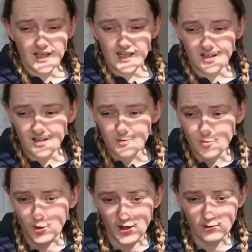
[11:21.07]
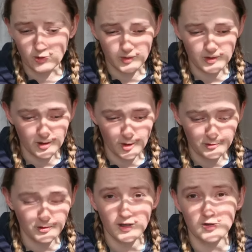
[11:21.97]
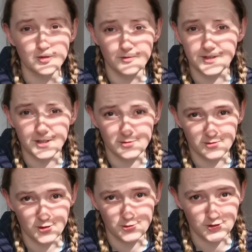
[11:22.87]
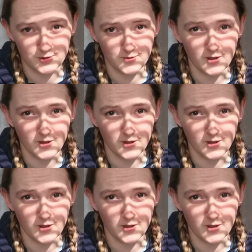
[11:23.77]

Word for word: And I've put out almost over one hundred videos on YouTube